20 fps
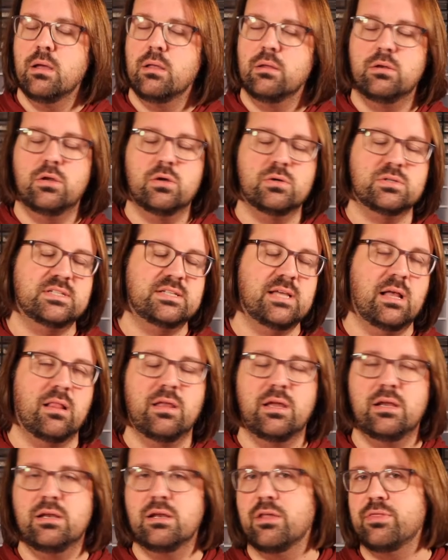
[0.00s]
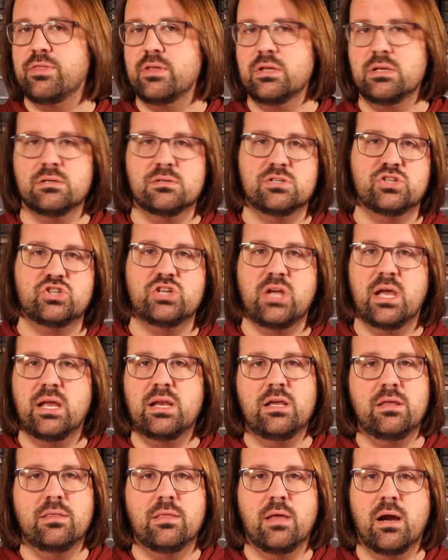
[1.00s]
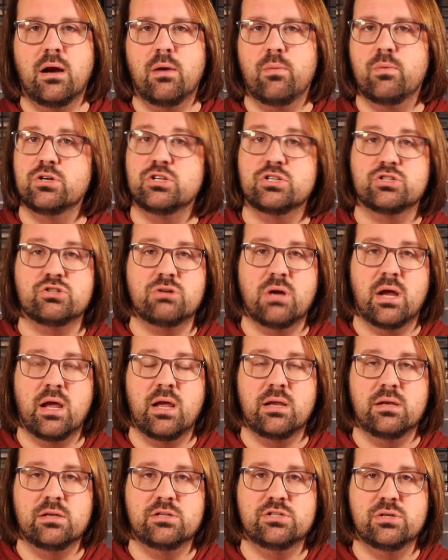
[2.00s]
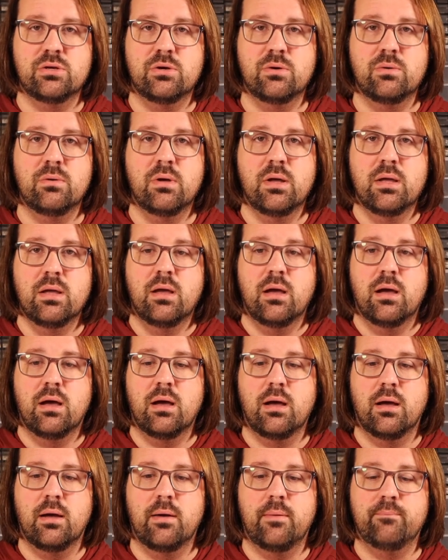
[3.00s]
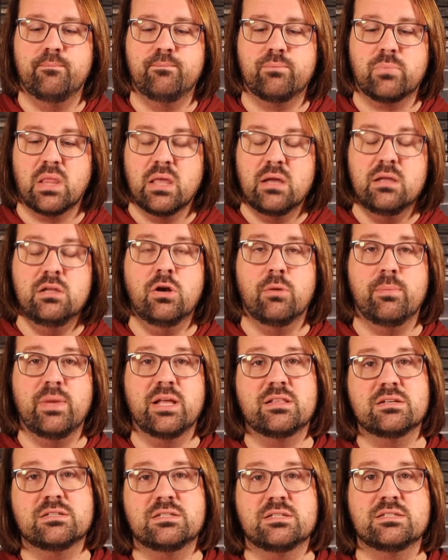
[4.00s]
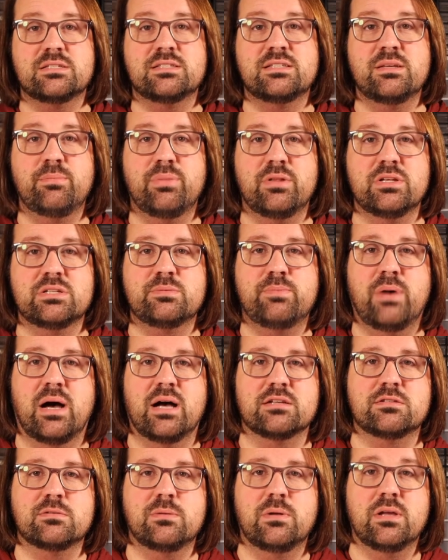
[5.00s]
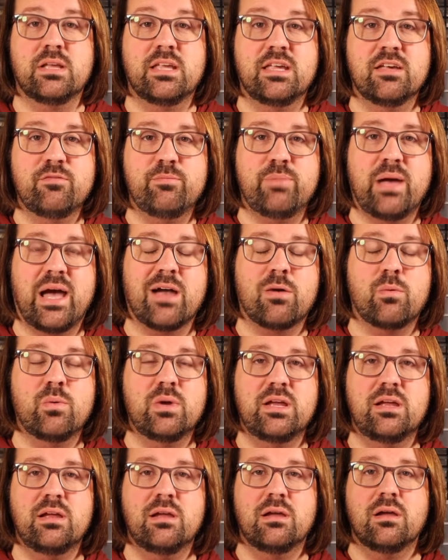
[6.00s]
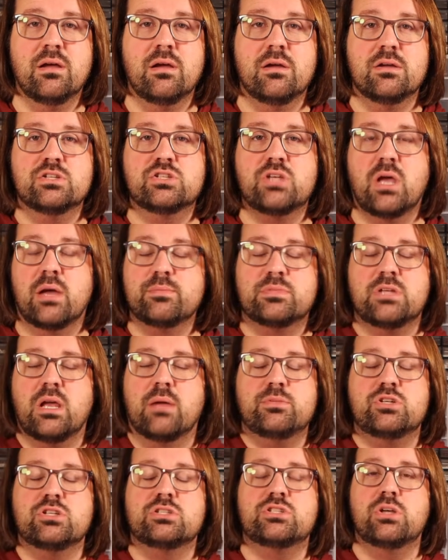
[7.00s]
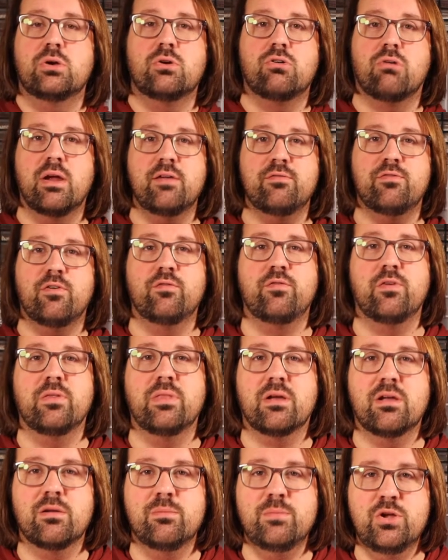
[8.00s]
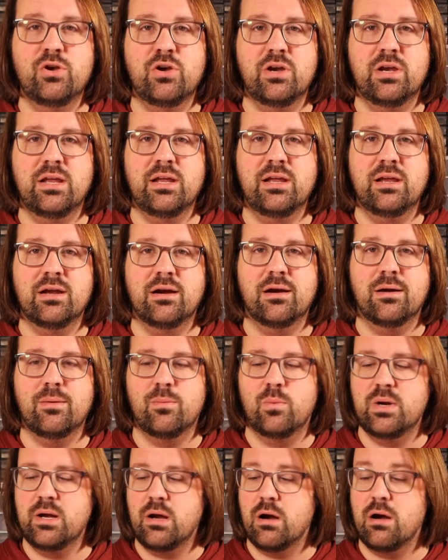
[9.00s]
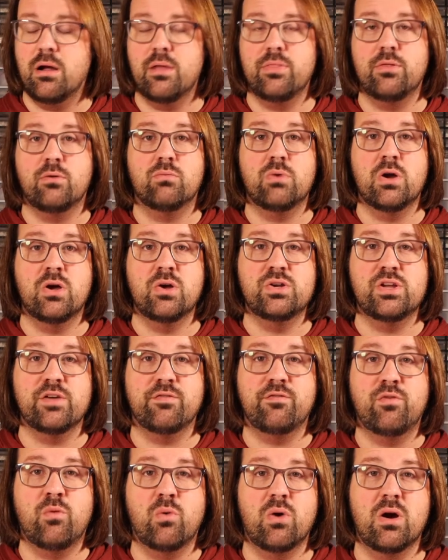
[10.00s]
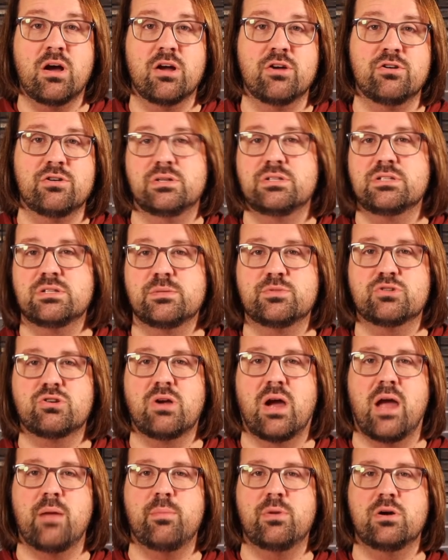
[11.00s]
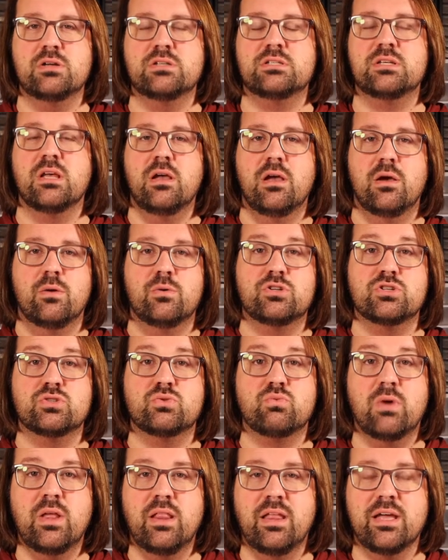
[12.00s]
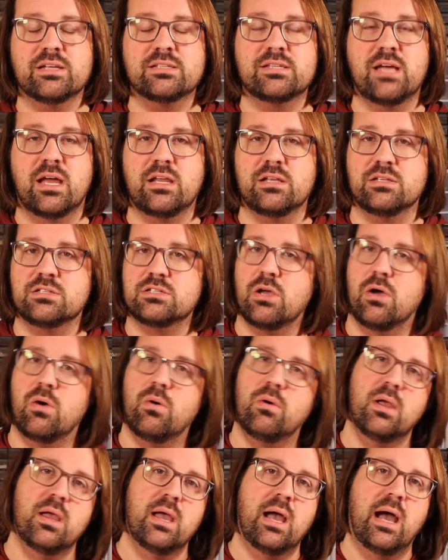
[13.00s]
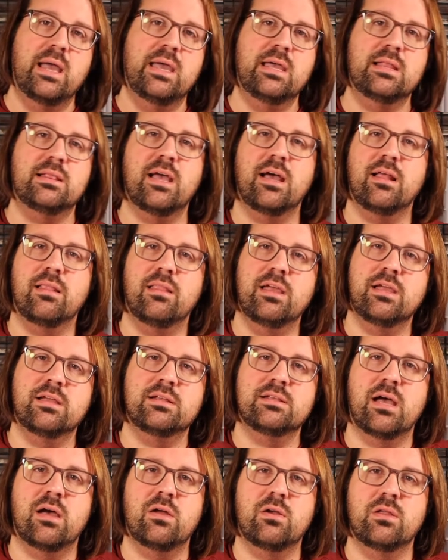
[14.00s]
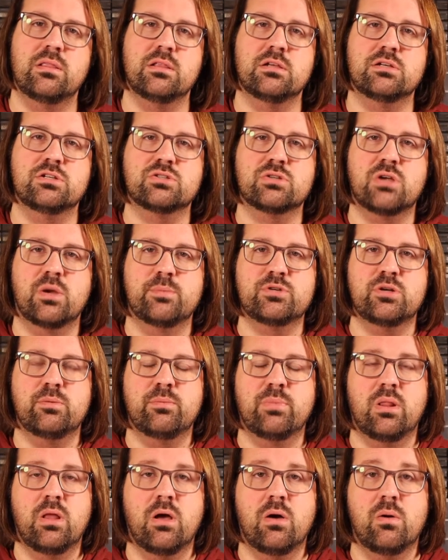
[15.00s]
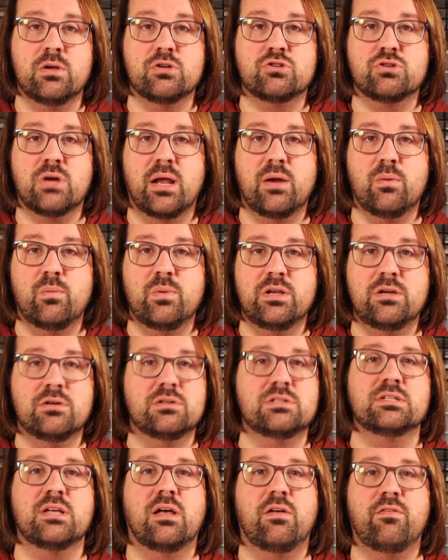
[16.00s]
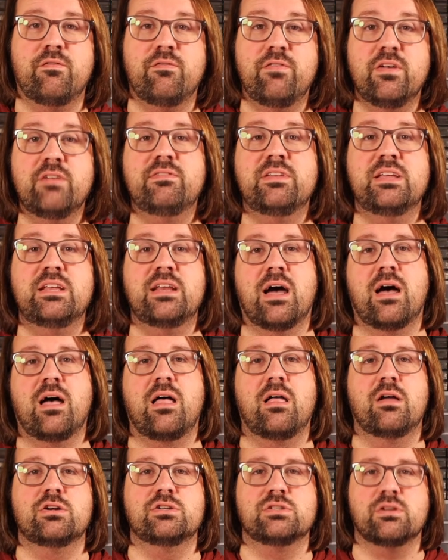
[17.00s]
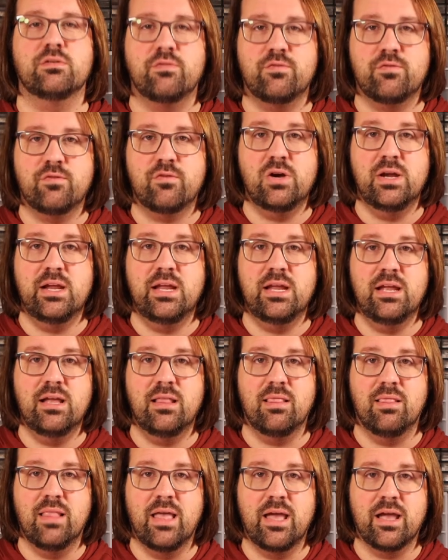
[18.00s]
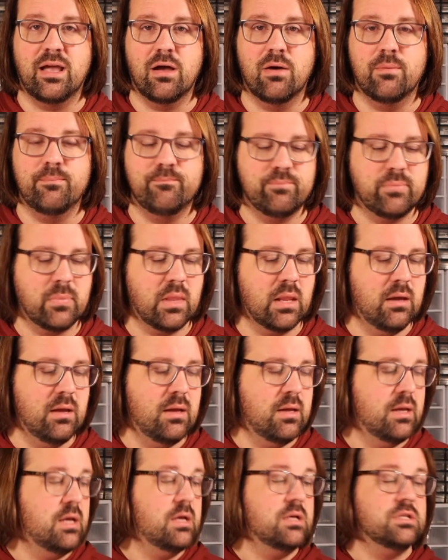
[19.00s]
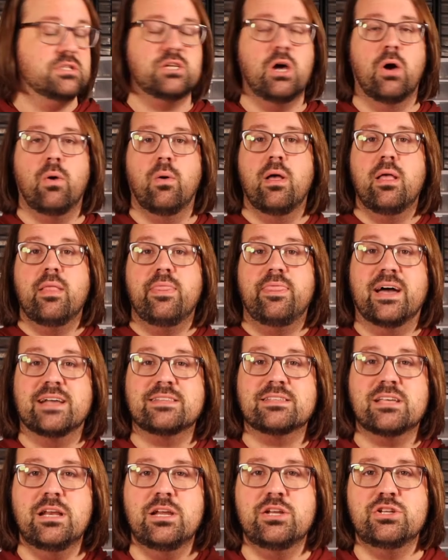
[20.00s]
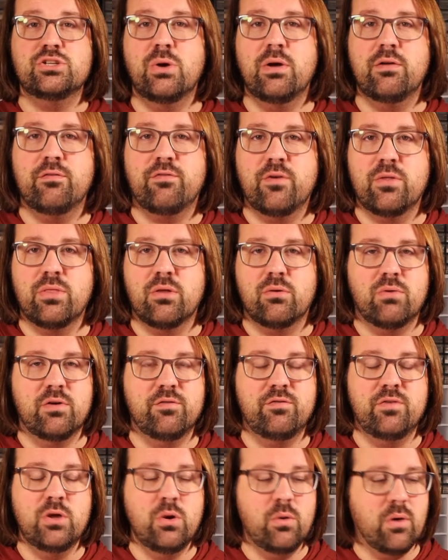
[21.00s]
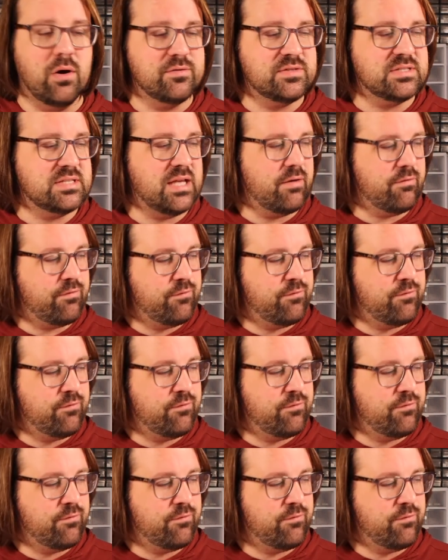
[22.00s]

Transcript: No selling, nothing shady there. We're just trying to you know, make this as simple as possible and give back. I'm just so grateful for the community here, and we are on the road to 400 subscribers, which is really exciting. So hit that link down in the description below and try to win yourself $50 of free Lego. So that's gonna do it for the review of set